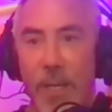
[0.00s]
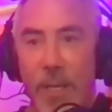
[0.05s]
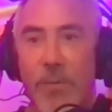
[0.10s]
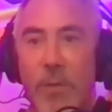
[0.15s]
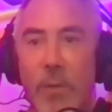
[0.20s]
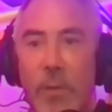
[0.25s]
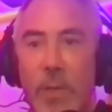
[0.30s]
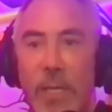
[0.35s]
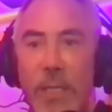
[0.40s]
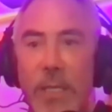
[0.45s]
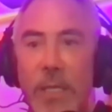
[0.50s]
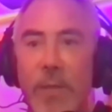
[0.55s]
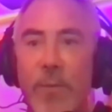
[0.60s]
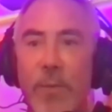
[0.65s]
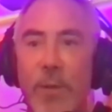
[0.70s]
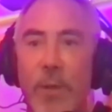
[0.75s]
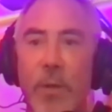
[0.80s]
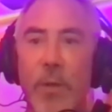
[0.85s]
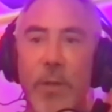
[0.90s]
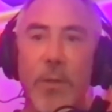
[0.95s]
So like
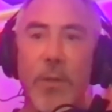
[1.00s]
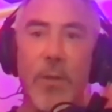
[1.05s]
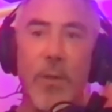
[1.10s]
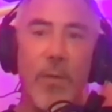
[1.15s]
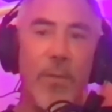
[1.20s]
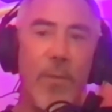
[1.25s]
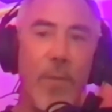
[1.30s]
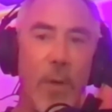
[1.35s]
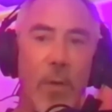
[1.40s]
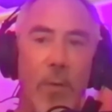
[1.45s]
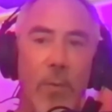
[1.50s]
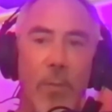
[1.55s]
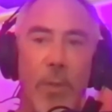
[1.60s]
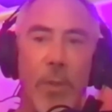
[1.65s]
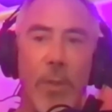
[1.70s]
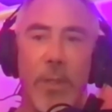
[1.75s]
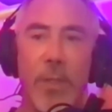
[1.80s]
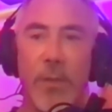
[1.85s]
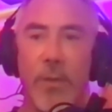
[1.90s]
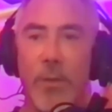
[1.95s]
if they're in your phone
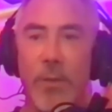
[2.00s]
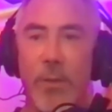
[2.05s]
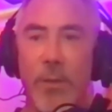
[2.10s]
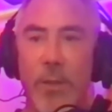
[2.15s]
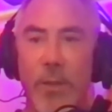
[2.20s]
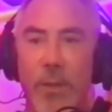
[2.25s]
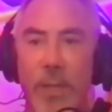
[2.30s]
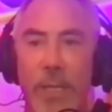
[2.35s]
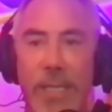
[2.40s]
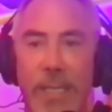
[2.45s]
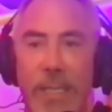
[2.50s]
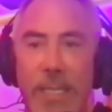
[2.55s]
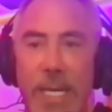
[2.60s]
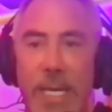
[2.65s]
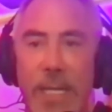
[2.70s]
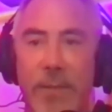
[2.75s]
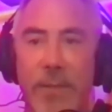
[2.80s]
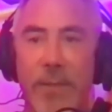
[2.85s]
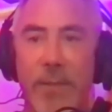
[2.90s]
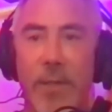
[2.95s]
book and they're your
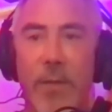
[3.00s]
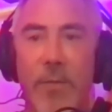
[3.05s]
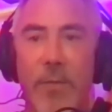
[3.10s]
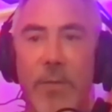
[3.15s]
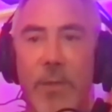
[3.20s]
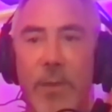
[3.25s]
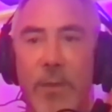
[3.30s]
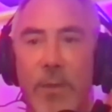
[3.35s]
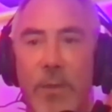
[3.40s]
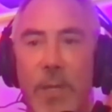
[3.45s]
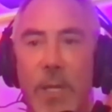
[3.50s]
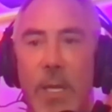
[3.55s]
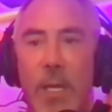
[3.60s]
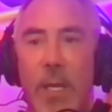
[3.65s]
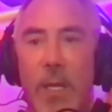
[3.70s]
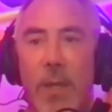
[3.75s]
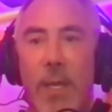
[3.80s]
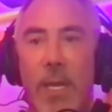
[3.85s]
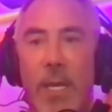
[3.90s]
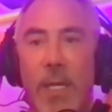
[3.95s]
index and all of a sudden
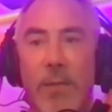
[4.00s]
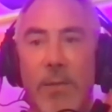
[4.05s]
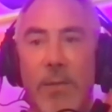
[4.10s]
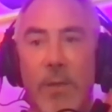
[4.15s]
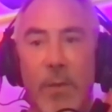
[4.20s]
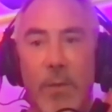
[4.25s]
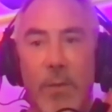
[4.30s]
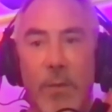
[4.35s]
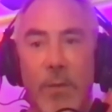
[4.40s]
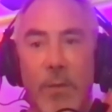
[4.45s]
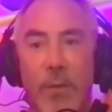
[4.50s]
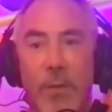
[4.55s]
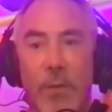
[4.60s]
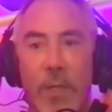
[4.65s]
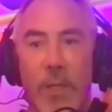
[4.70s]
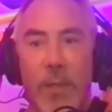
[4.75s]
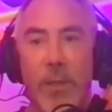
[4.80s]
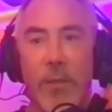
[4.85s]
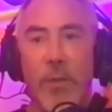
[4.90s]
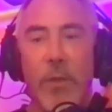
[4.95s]
they start to
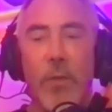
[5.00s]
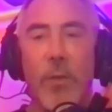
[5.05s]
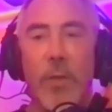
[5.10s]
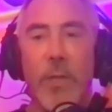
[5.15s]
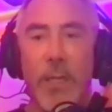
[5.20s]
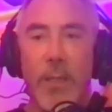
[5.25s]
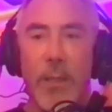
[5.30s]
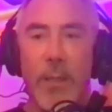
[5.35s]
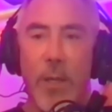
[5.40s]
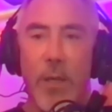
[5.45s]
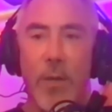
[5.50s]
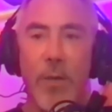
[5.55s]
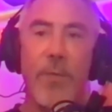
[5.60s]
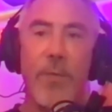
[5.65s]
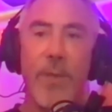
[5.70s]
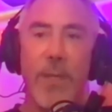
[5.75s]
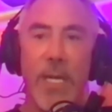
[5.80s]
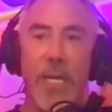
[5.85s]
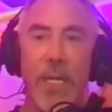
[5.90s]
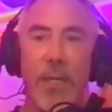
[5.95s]
join, you'll get a
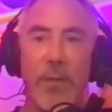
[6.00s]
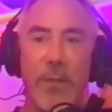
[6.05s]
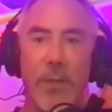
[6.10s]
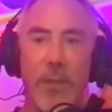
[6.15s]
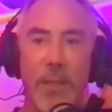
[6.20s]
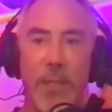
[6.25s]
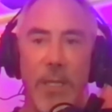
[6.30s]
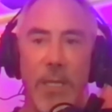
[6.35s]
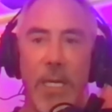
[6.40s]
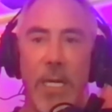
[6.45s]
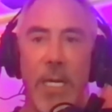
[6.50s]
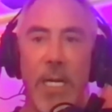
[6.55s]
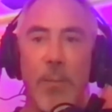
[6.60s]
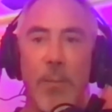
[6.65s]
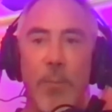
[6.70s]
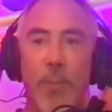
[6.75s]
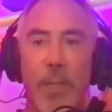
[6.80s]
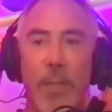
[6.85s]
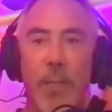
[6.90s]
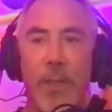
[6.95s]
notification.
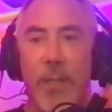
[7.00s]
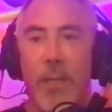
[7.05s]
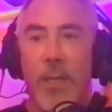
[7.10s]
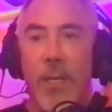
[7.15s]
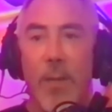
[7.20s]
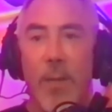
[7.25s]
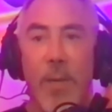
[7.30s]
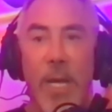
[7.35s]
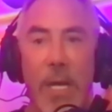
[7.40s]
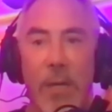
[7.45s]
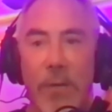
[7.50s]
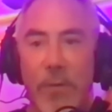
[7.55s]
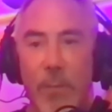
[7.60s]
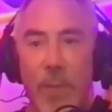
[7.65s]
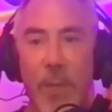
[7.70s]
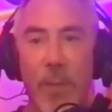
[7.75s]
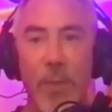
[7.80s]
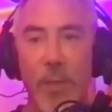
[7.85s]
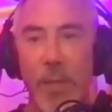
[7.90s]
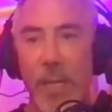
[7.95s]
And being a Clubhouse
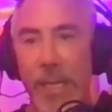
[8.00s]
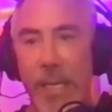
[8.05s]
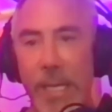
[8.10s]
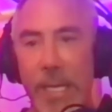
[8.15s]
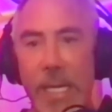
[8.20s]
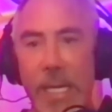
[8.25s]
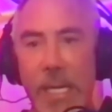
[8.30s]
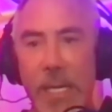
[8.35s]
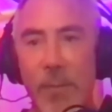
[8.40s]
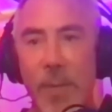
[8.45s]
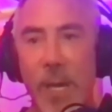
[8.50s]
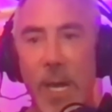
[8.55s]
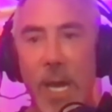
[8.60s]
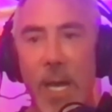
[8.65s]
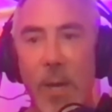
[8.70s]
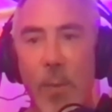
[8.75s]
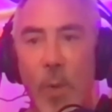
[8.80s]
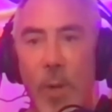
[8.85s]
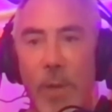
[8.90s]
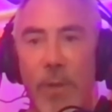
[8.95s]
member like I am,
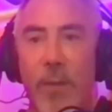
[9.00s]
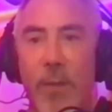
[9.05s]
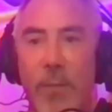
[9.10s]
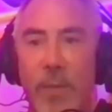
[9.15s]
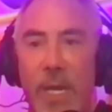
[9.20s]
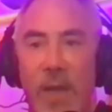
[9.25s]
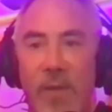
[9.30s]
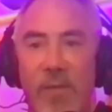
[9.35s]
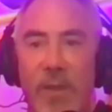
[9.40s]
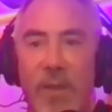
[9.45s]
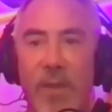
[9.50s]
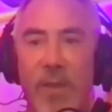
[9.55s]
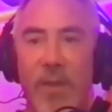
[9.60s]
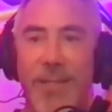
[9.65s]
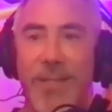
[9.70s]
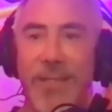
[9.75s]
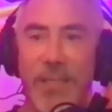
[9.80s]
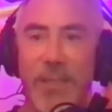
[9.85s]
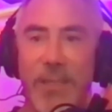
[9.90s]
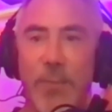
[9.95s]
I want them to have the
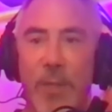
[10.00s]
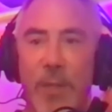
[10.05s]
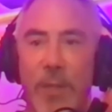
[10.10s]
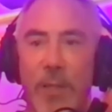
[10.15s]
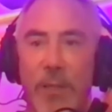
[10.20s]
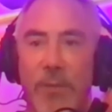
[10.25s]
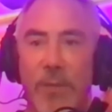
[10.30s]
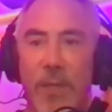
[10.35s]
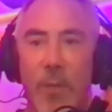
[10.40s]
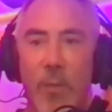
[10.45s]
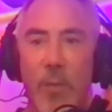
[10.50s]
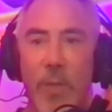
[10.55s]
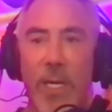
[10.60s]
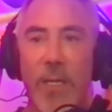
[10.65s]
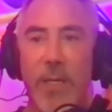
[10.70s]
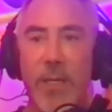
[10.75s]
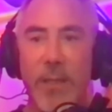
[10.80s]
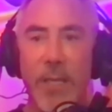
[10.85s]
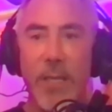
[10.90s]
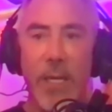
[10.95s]
best experience. And when
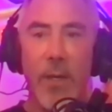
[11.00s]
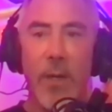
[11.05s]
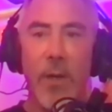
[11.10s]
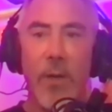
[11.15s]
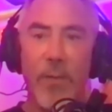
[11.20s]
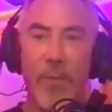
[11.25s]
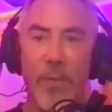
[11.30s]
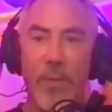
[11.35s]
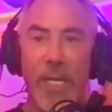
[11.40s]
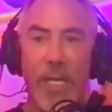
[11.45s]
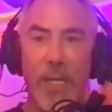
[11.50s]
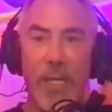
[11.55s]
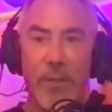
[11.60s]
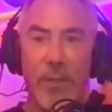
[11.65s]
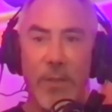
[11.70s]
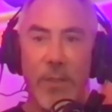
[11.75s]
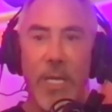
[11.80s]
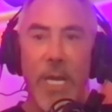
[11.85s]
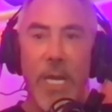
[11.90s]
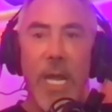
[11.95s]
I get that
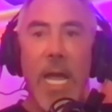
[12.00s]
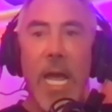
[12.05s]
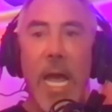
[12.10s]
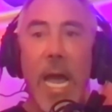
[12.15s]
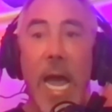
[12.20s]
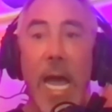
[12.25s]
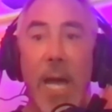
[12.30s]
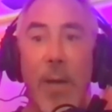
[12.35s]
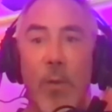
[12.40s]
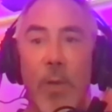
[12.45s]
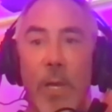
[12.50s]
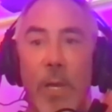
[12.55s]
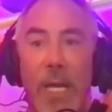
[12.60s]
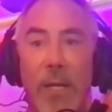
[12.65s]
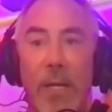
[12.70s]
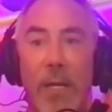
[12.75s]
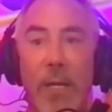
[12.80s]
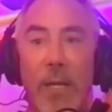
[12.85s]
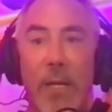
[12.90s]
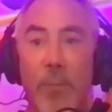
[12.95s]
notification, I will
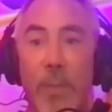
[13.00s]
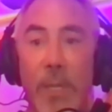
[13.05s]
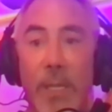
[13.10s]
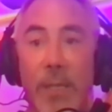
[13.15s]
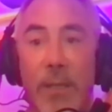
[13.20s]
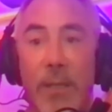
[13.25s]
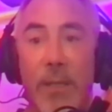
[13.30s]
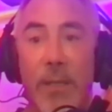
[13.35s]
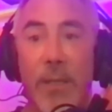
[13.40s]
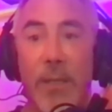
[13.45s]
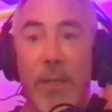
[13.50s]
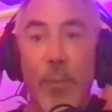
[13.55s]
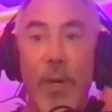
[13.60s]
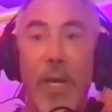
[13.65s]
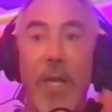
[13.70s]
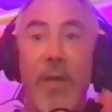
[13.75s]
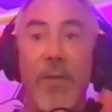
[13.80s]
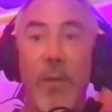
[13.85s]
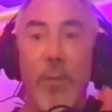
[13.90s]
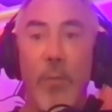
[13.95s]
actually meet them in a
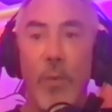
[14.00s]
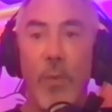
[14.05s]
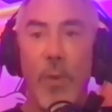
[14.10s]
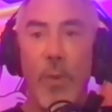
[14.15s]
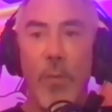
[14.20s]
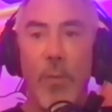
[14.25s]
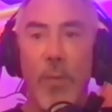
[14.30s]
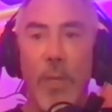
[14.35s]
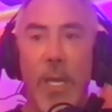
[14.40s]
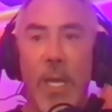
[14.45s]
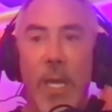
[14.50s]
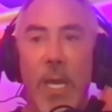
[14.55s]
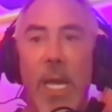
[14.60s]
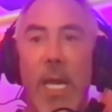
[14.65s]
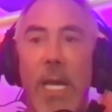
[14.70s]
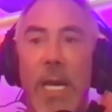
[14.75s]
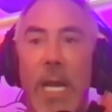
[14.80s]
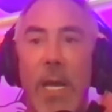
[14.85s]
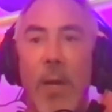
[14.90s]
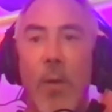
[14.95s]
private room
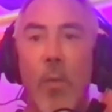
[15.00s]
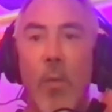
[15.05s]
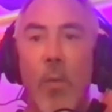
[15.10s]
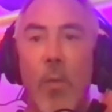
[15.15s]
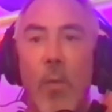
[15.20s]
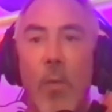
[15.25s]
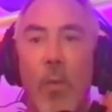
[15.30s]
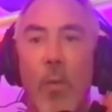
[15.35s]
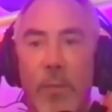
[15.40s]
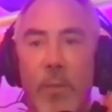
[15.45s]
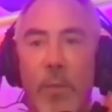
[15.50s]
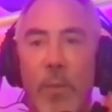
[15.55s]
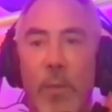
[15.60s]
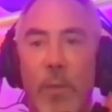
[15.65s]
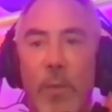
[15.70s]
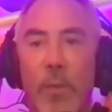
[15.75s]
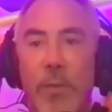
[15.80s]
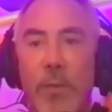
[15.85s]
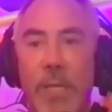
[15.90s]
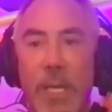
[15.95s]
and I will walk them
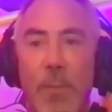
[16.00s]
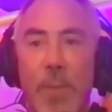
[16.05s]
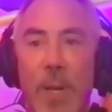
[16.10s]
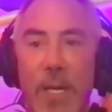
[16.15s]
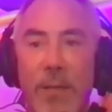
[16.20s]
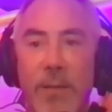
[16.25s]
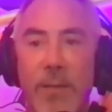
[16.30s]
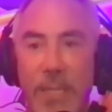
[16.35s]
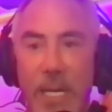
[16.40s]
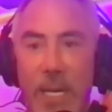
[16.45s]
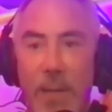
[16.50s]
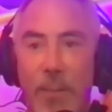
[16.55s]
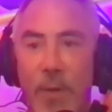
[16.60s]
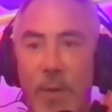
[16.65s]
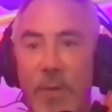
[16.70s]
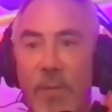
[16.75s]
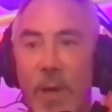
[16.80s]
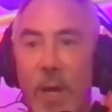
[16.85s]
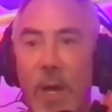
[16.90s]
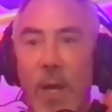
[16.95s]
through step by step
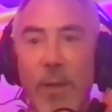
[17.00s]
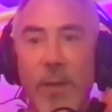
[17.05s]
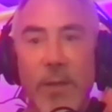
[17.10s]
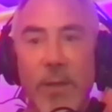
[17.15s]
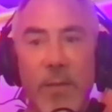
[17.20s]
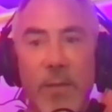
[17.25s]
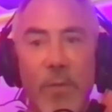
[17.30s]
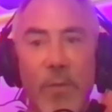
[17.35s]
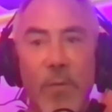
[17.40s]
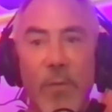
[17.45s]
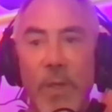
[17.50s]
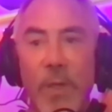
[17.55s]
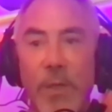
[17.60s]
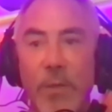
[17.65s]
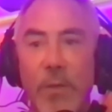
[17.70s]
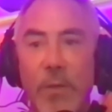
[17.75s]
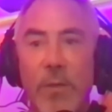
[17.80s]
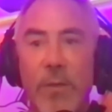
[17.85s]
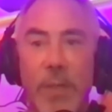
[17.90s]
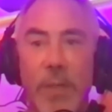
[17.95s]
of all the different
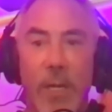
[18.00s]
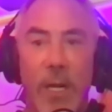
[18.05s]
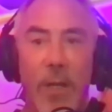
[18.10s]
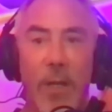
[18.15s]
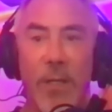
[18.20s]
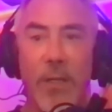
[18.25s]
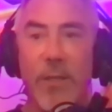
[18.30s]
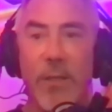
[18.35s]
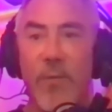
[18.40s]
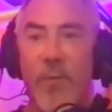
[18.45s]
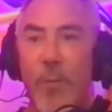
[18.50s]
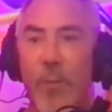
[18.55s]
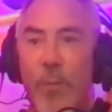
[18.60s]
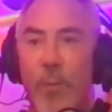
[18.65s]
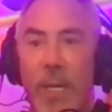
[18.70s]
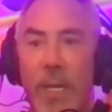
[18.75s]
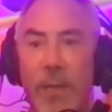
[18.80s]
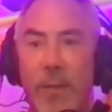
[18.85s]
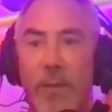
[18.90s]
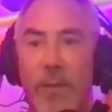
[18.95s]
features and all the
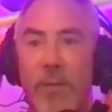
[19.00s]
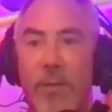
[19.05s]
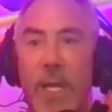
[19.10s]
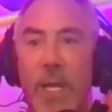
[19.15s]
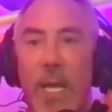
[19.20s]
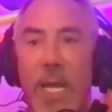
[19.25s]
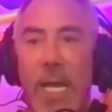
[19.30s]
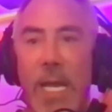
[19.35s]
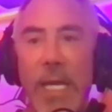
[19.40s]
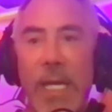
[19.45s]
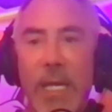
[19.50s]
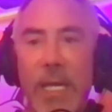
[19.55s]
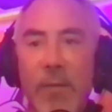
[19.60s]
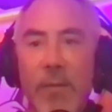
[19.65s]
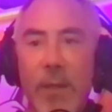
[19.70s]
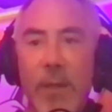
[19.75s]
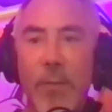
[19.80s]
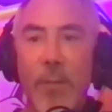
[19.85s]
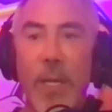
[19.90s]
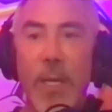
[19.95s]
different buttons and
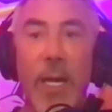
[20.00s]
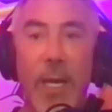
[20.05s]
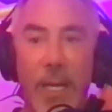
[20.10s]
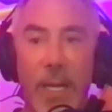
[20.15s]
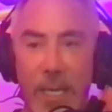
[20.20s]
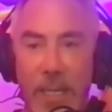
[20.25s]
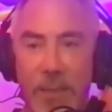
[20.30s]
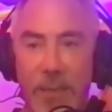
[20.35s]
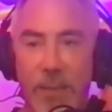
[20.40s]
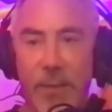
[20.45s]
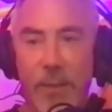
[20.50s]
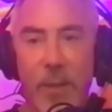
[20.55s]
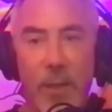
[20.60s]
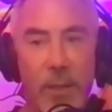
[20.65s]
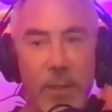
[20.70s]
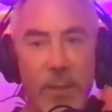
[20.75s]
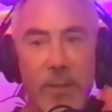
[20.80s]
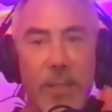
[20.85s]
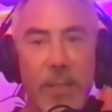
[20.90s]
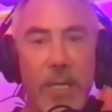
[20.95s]
give them a head
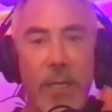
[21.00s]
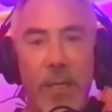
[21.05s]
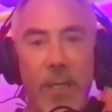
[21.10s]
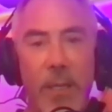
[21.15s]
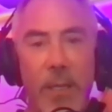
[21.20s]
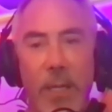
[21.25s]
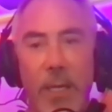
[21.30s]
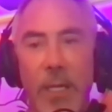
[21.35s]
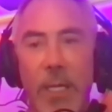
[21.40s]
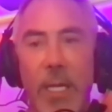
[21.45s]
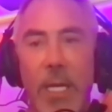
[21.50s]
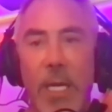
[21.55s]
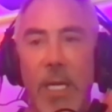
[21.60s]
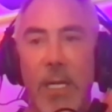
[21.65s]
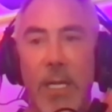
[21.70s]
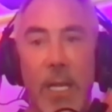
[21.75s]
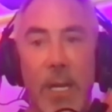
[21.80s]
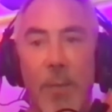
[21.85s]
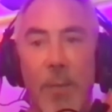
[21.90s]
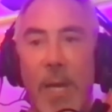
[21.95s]
start inside of the
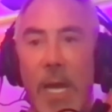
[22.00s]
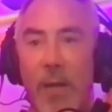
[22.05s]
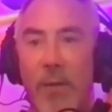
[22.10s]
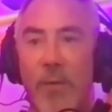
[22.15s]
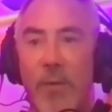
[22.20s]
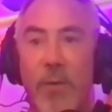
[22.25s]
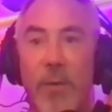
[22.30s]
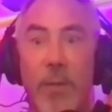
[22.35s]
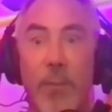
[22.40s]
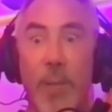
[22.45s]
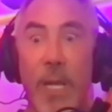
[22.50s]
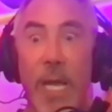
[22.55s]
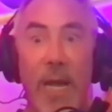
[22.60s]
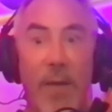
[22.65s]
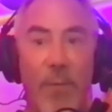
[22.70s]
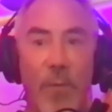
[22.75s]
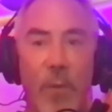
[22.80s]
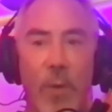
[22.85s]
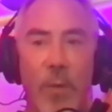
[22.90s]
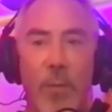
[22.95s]
Clubhouse
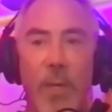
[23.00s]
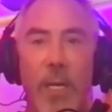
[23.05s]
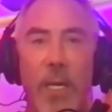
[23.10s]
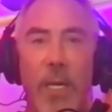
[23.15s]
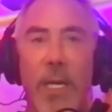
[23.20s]
platform.